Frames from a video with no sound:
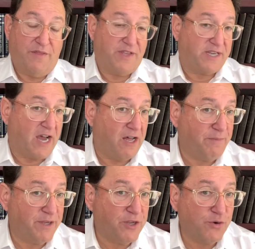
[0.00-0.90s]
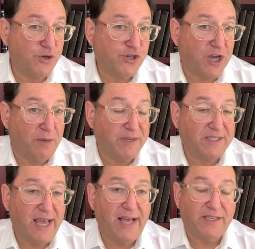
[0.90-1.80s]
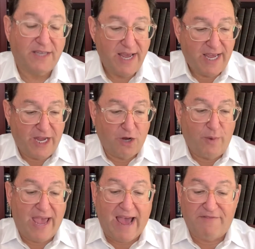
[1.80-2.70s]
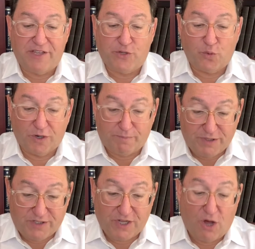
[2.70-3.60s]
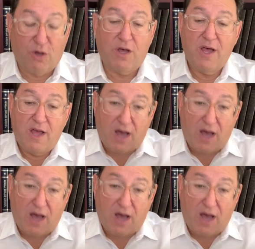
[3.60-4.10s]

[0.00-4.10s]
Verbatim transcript: the Talmud Yerushalmi says here we have this word besoch,